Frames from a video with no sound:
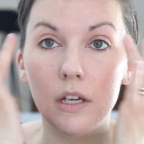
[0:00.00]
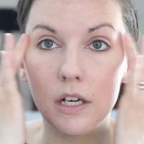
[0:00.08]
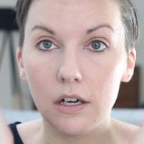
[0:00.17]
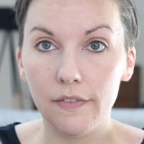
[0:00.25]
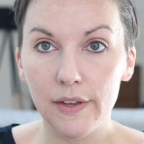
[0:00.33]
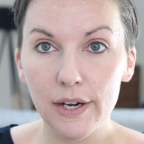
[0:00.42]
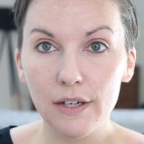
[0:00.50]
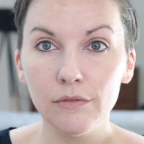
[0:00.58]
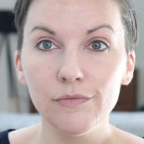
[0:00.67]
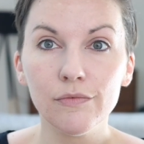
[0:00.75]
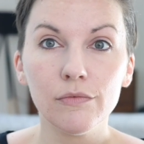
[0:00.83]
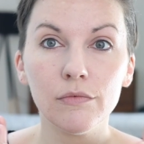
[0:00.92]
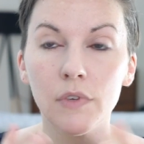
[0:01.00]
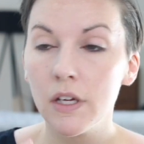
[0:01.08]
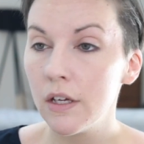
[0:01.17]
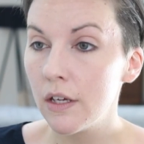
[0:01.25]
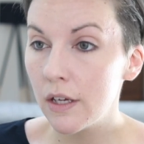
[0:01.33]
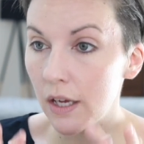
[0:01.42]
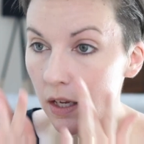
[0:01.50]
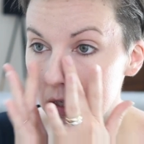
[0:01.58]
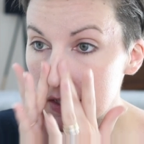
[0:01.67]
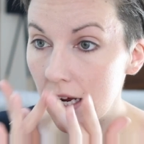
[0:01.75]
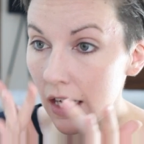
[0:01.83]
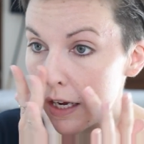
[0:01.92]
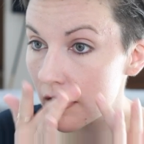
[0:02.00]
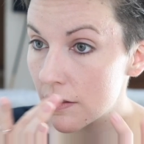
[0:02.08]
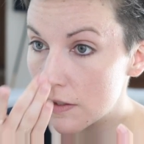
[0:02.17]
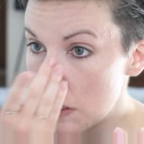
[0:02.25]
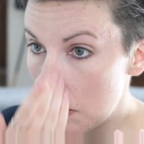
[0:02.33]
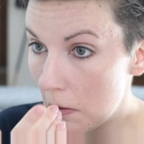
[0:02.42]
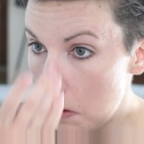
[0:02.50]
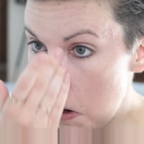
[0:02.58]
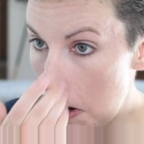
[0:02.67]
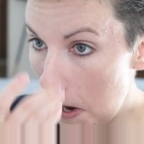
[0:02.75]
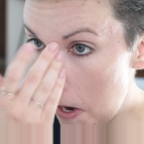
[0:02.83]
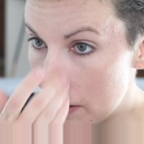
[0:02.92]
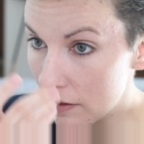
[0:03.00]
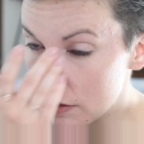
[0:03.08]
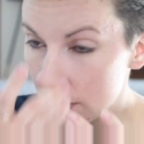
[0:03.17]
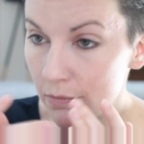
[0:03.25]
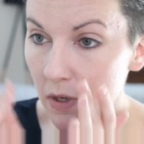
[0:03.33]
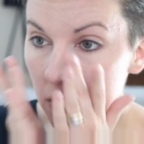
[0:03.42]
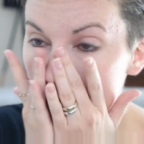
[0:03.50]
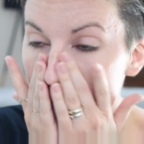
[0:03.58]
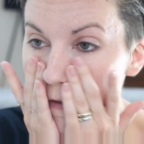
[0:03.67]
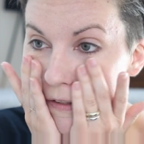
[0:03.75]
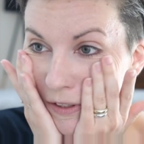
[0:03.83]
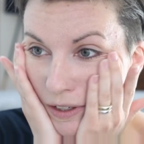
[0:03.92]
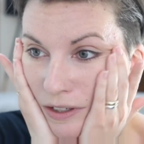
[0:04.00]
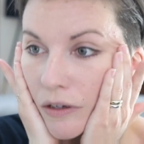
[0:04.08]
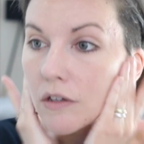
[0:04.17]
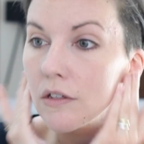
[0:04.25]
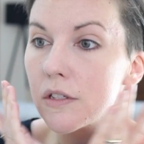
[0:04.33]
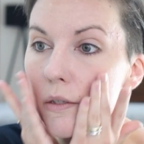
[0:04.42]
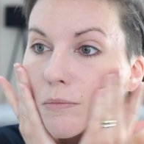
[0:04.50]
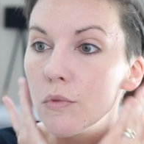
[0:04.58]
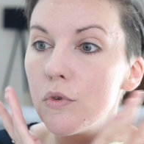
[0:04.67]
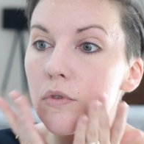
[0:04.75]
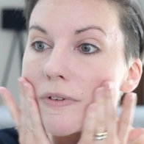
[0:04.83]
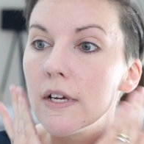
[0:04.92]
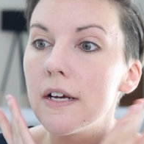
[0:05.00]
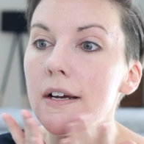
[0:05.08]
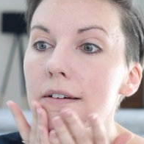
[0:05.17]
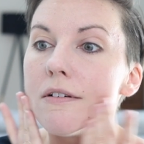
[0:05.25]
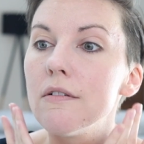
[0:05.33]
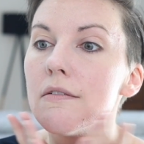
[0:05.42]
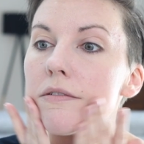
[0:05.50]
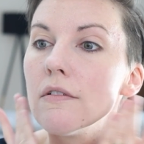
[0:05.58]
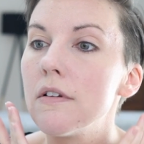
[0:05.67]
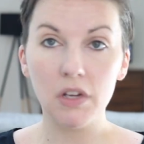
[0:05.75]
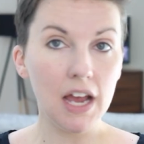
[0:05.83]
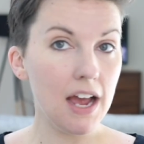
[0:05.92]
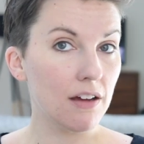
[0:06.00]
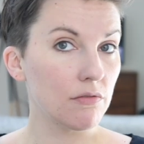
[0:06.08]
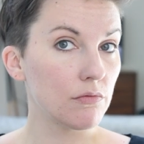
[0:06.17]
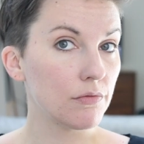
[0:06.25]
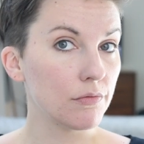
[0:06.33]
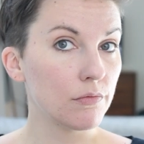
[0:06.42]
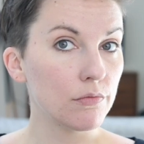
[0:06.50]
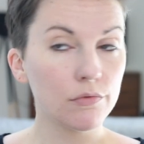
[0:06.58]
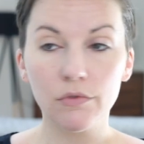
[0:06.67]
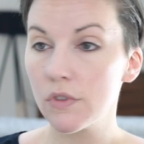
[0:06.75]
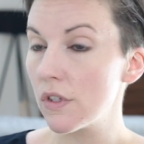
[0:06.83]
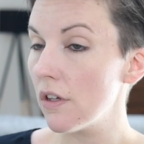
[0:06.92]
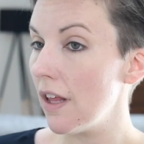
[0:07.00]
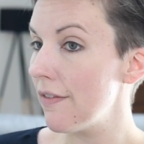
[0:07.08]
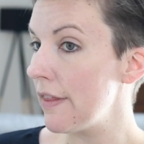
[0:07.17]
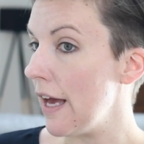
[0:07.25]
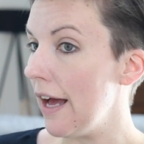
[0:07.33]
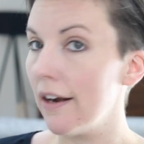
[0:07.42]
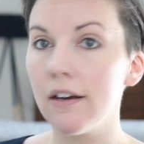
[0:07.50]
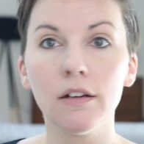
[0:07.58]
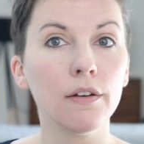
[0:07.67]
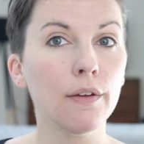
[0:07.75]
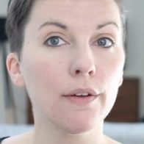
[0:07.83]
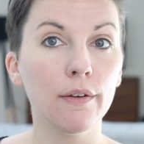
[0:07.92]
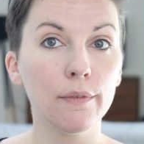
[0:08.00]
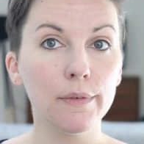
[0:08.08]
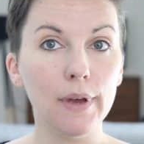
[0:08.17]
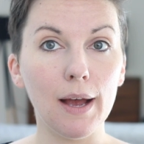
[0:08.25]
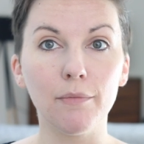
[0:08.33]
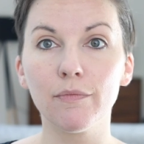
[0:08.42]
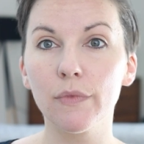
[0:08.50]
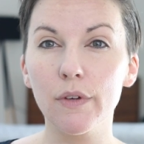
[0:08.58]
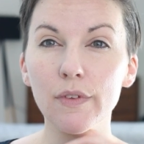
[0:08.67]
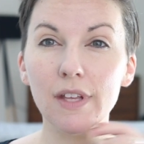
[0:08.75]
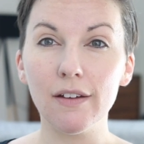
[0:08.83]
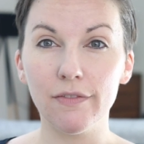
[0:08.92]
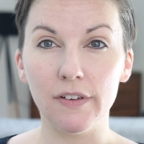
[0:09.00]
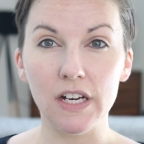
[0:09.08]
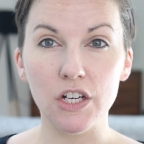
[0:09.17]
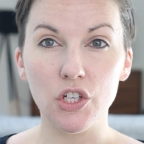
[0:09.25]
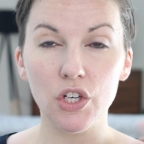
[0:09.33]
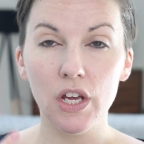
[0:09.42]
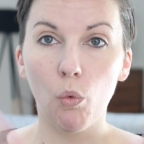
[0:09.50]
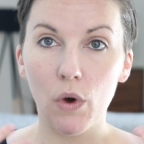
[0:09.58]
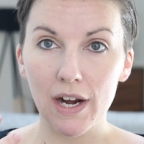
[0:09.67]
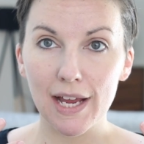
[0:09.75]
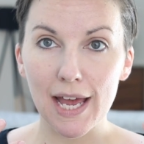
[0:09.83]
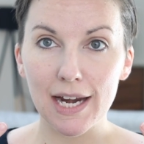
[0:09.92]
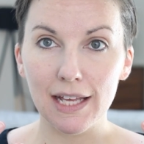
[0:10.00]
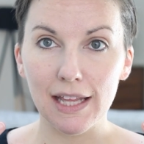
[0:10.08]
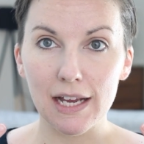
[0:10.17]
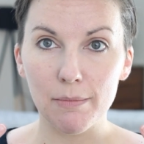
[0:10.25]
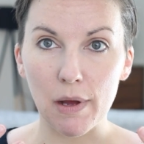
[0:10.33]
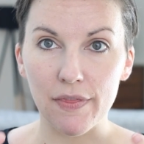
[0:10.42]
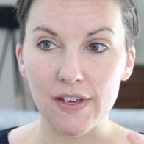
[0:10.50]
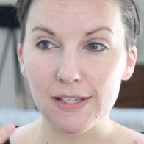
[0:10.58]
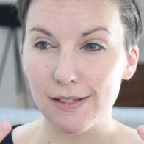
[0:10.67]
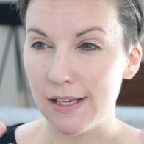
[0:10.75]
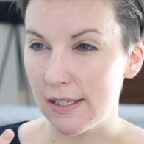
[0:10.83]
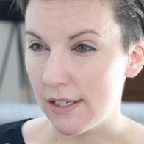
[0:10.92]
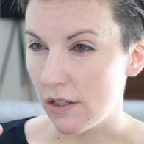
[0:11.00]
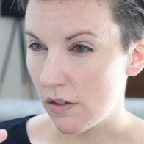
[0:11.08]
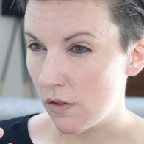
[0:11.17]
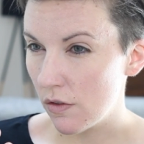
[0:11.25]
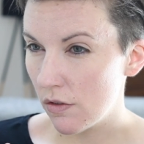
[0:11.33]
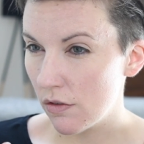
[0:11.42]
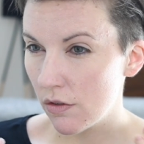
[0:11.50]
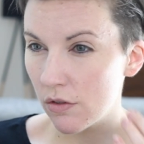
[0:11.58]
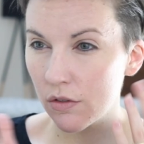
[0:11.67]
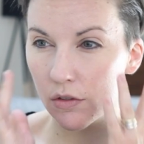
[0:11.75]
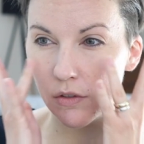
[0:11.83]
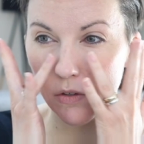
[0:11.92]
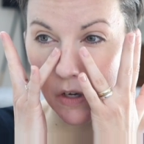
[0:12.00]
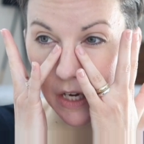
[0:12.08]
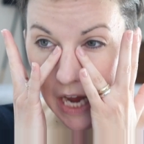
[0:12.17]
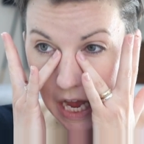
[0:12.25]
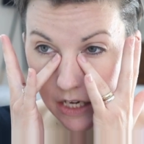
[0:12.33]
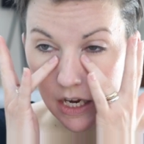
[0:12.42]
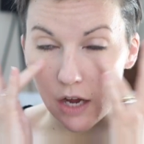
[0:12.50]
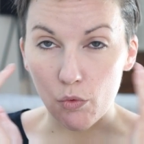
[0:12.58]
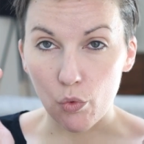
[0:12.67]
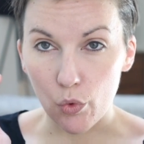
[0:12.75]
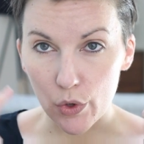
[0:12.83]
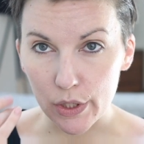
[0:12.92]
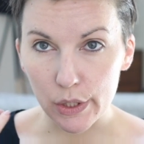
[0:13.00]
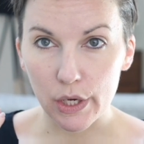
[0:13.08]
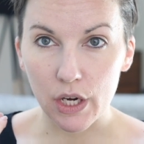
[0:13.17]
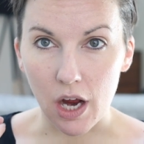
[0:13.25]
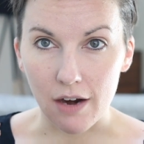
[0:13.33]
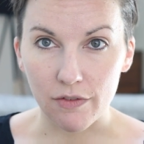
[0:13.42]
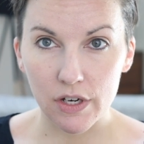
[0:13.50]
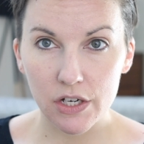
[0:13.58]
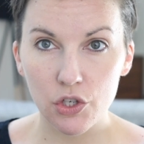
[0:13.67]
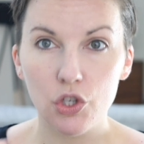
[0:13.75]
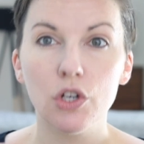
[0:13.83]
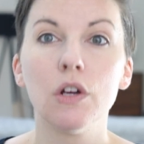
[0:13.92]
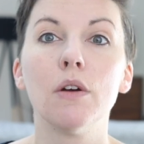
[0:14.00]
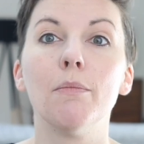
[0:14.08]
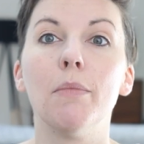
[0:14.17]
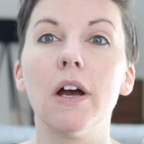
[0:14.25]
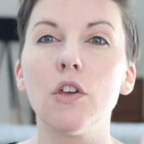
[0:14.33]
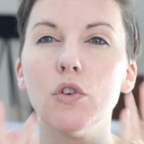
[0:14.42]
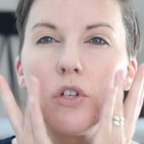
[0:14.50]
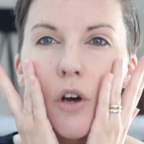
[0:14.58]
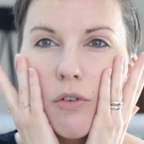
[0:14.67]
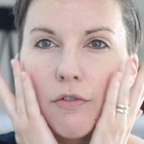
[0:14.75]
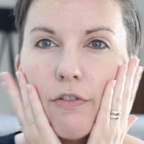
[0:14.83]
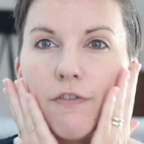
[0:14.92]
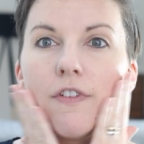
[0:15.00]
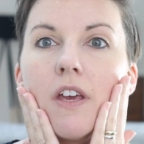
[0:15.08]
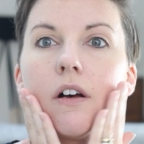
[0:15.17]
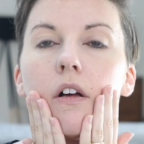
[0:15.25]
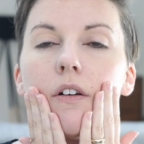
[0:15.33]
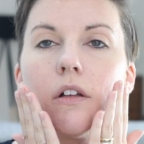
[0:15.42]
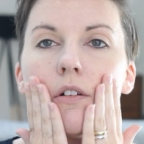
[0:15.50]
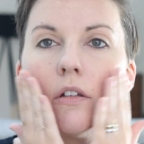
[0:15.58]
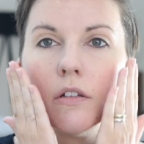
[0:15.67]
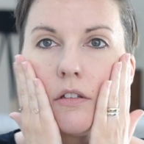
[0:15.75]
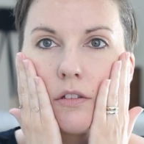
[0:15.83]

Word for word: get on there. And yeah, so I'll just make sure it's kind of all smooth out. Yeah, so loving that. Yeah, loving that finish. What again I like about this is it's, again, got really good coverage but you don't feel